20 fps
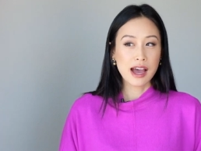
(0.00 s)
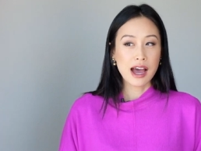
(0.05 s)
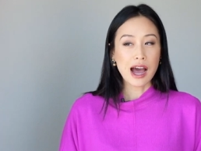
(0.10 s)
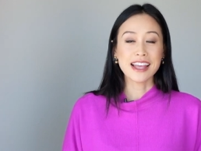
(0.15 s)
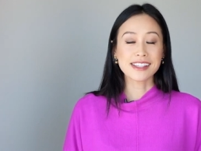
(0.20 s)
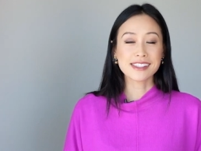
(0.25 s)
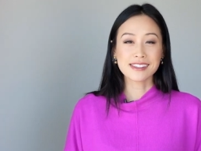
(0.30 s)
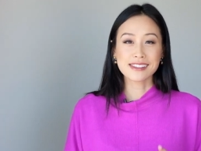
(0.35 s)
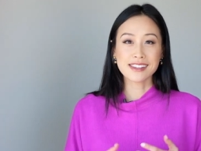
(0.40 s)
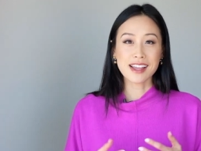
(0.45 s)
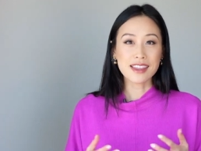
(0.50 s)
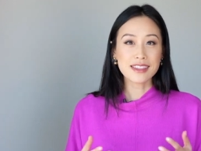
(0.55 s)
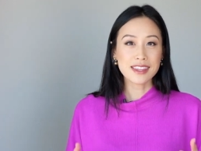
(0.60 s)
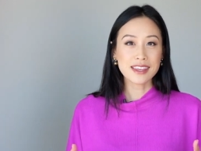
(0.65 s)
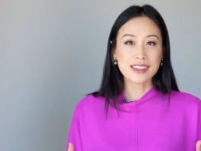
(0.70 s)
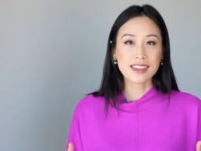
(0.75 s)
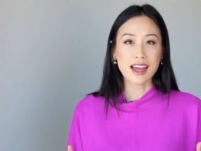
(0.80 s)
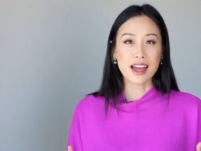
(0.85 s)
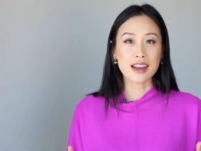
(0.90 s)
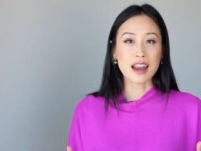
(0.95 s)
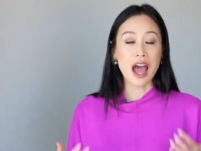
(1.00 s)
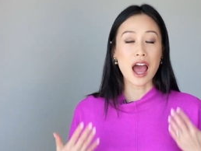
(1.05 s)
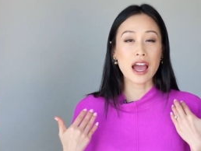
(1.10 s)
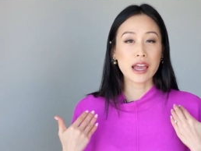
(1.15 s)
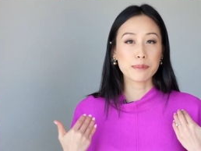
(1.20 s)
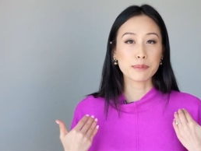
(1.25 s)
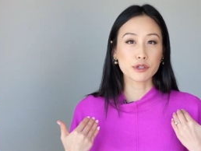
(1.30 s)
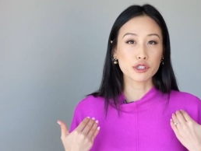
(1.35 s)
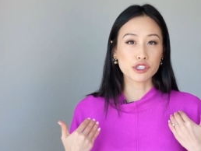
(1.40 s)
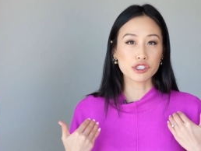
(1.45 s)
It's nothing that I
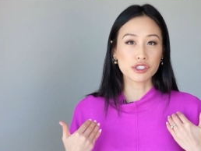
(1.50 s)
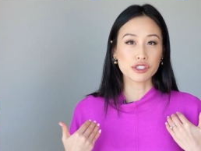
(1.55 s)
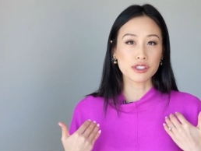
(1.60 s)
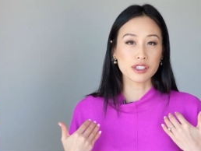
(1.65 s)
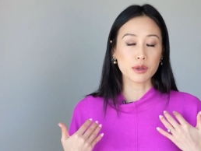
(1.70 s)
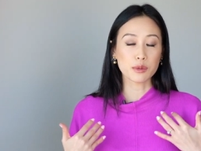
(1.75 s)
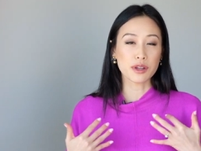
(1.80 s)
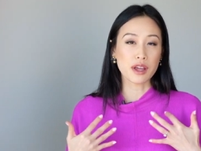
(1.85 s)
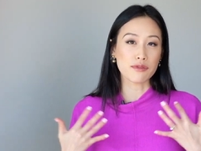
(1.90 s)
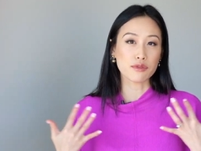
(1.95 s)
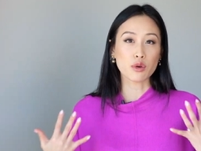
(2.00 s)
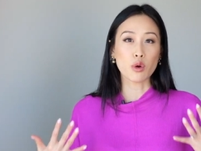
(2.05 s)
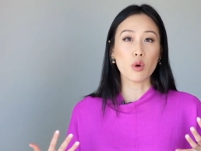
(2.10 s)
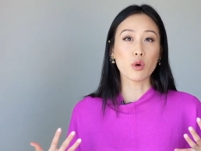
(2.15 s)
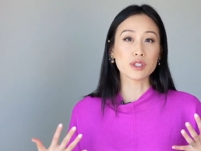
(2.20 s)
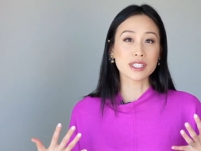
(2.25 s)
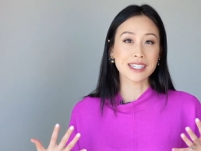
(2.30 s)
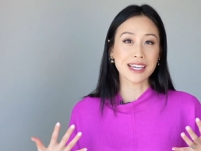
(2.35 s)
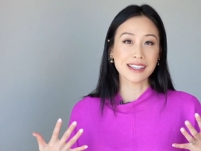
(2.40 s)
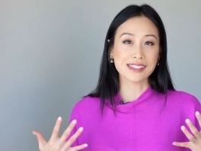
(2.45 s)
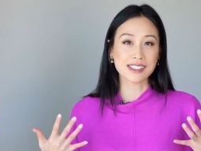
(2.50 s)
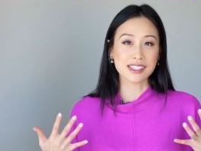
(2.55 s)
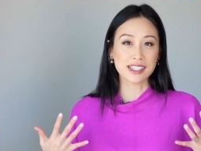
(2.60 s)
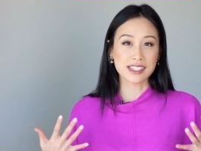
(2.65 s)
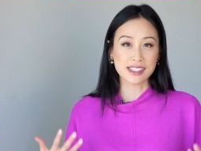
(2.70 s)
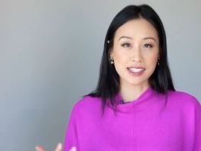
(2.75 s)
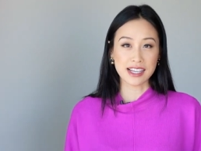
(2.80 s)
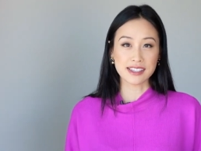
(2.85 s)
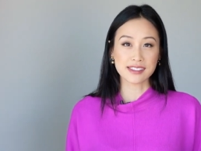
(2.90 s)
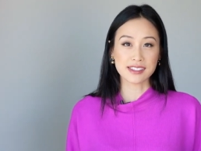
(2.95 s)
personally would ever hold against a
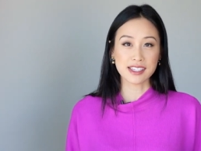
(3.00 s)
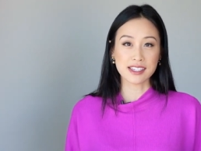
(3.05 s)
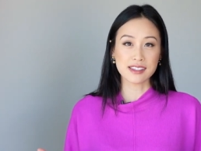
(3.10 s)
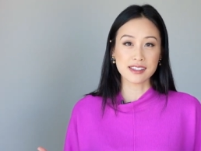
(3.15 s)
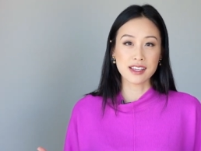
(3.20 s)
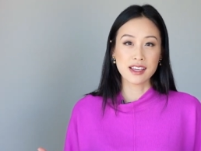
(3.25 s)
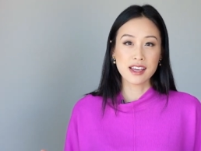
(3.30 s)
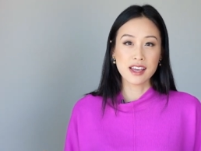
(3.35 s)
contestant,